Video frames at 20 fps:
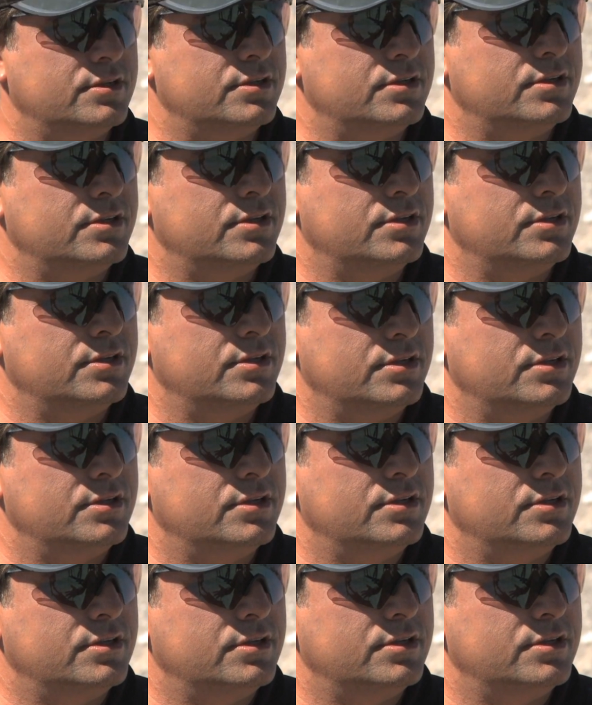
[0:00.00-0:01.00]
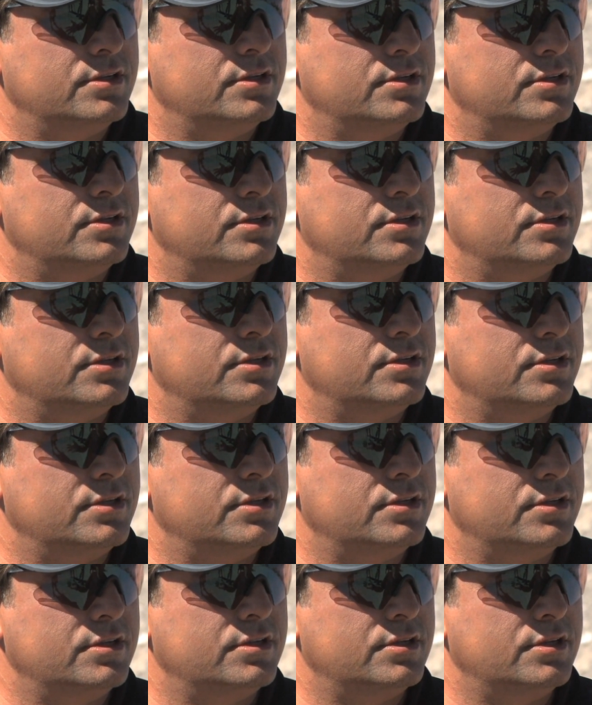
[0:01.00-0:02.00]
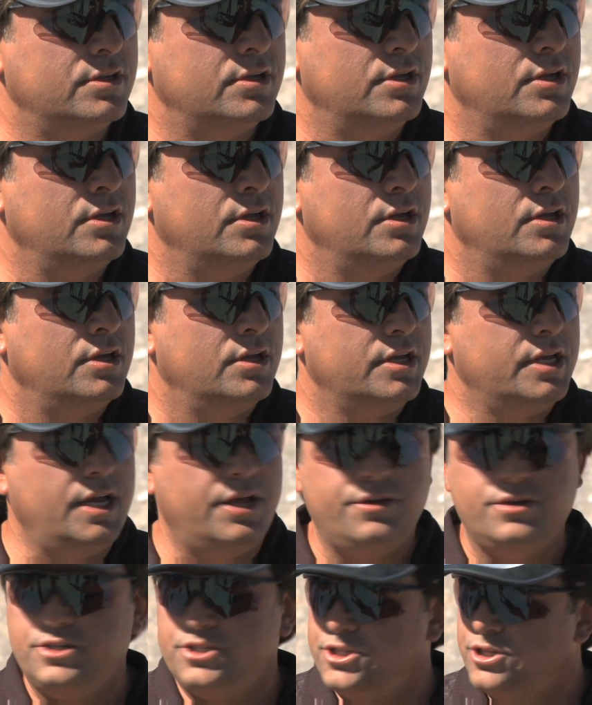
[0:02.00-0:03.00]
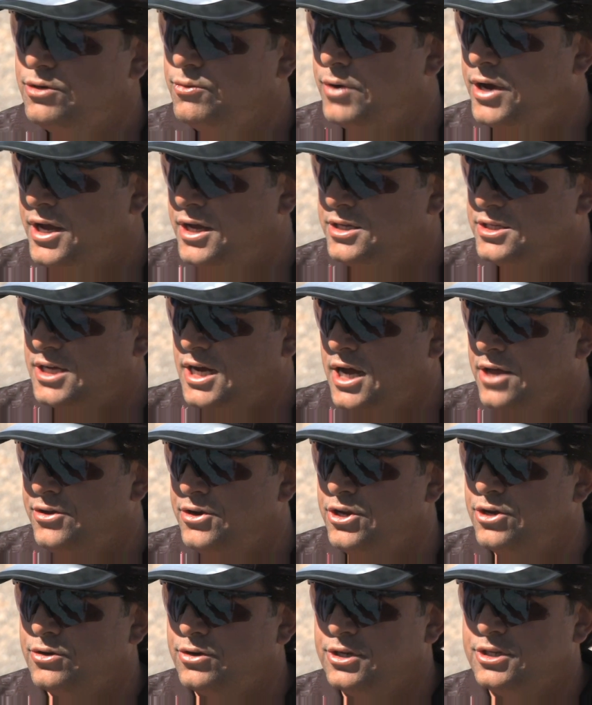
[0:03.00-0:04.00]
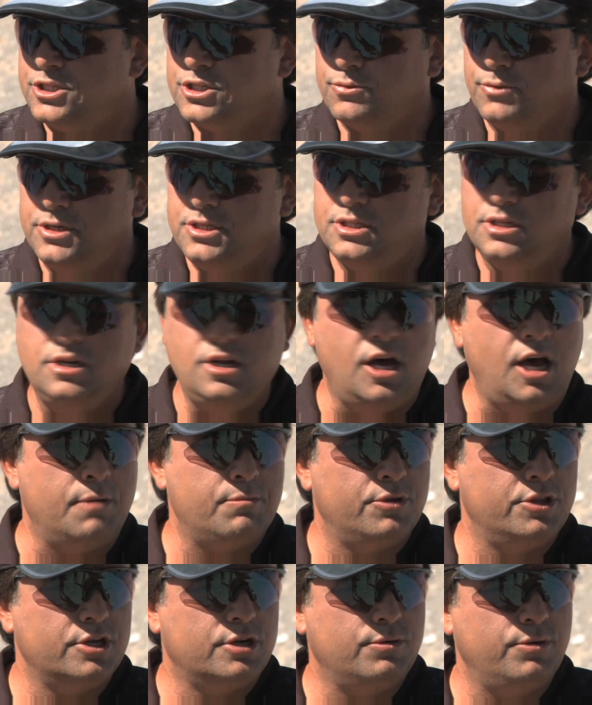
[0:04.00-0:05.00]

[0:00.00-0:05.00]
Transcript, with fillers: scope. Now, you have a tip for us about how to do that, right? Yeah, there's two ways. Either you can switch the knob really